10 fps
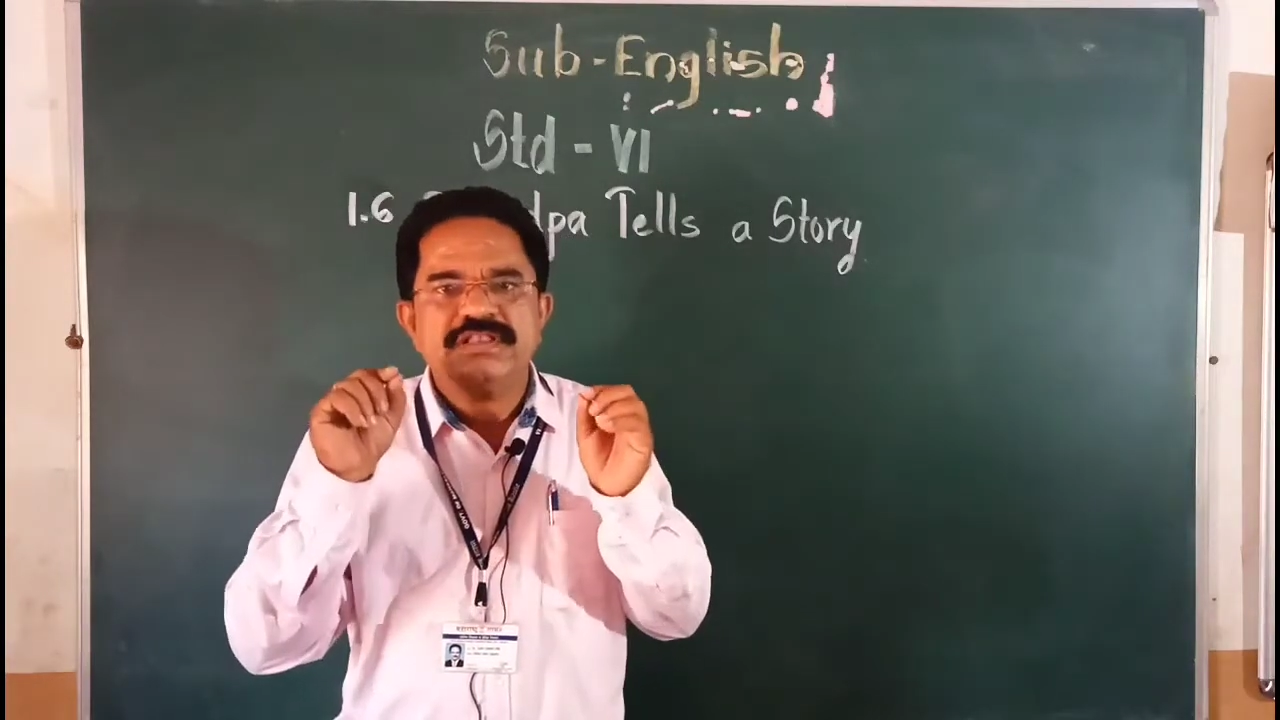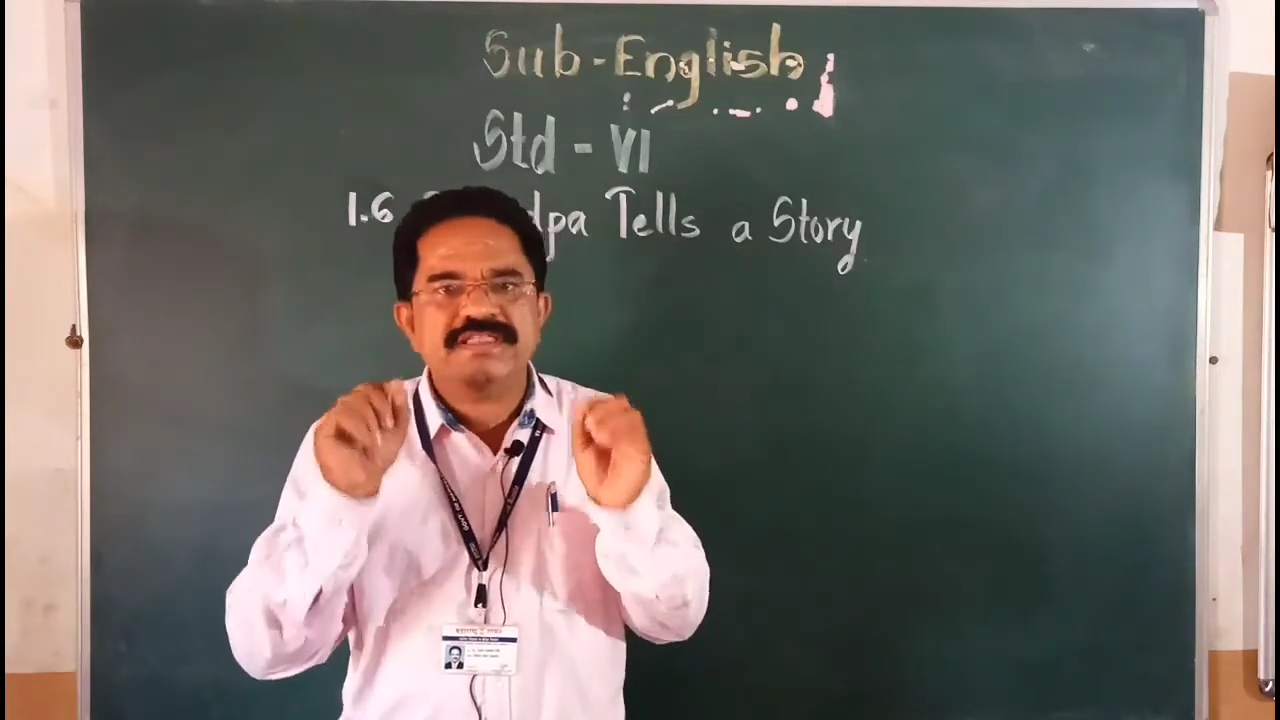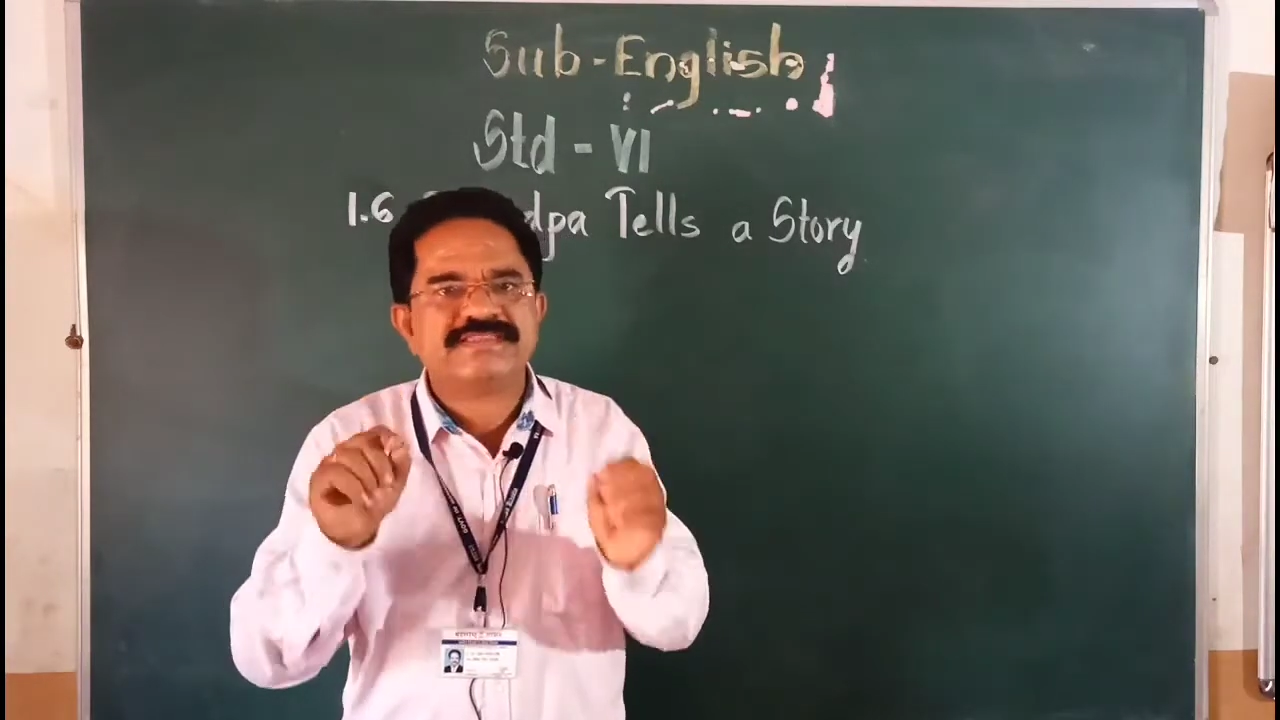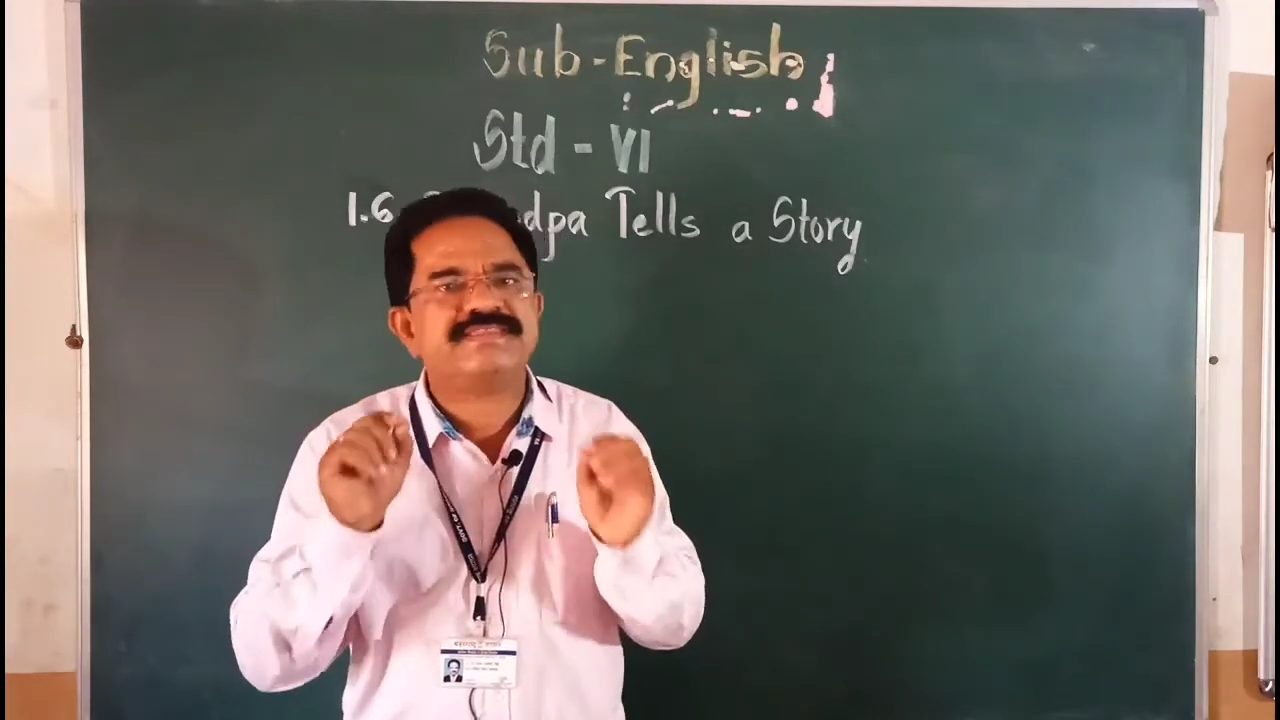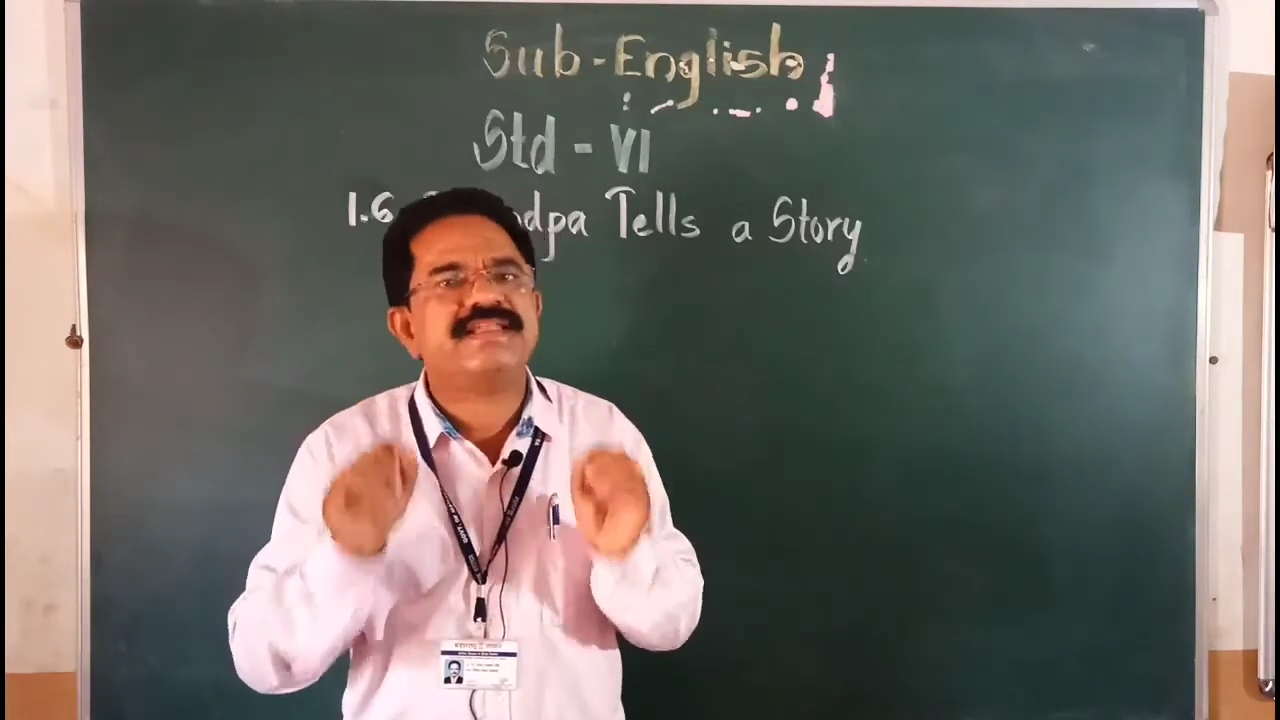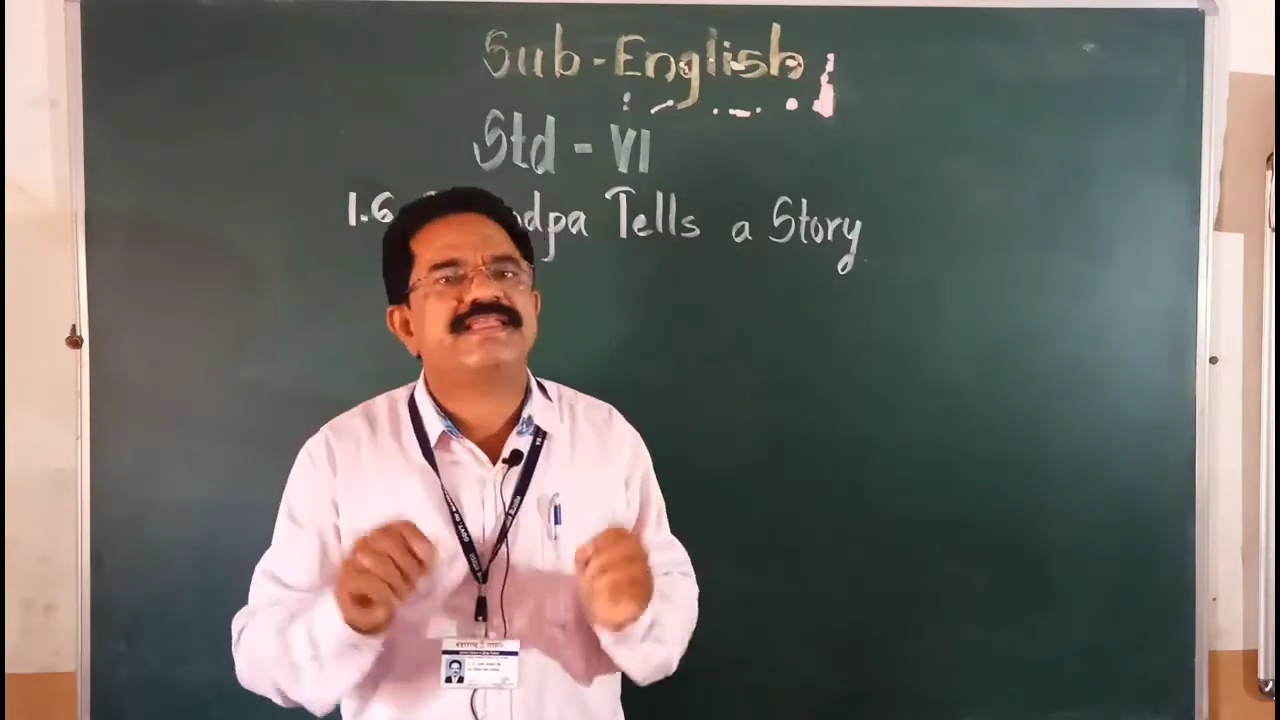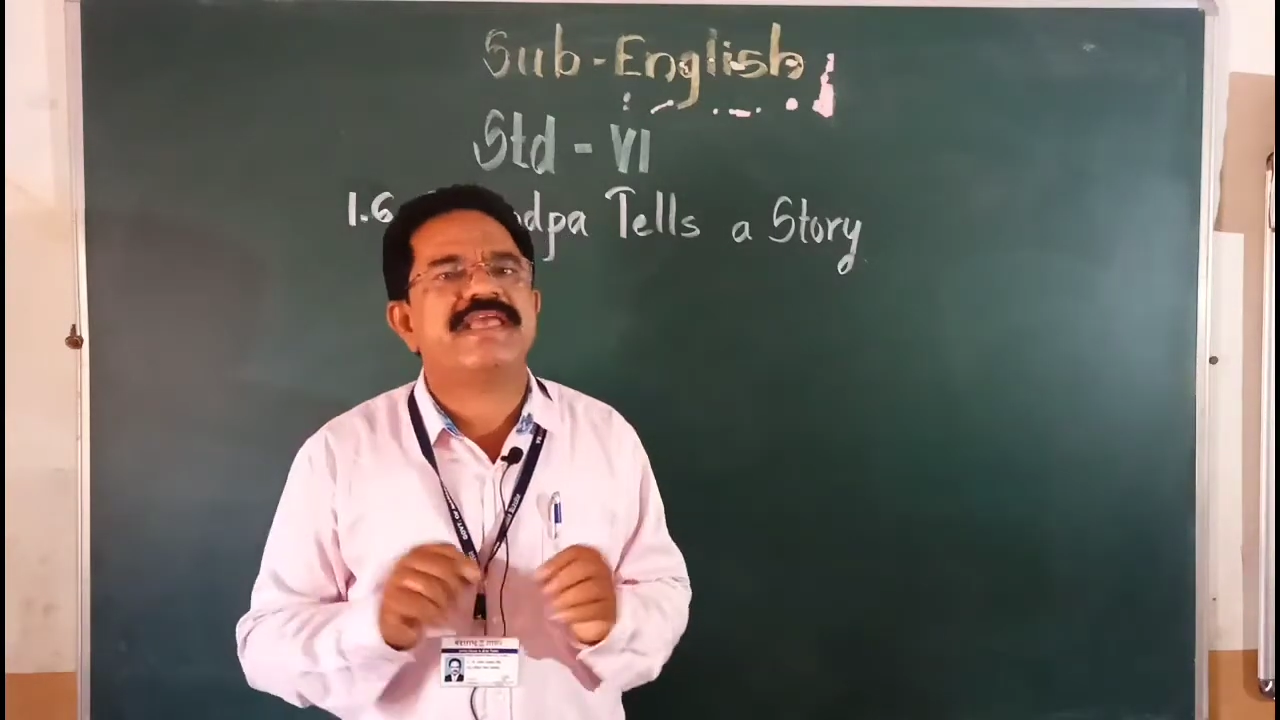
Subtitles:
listen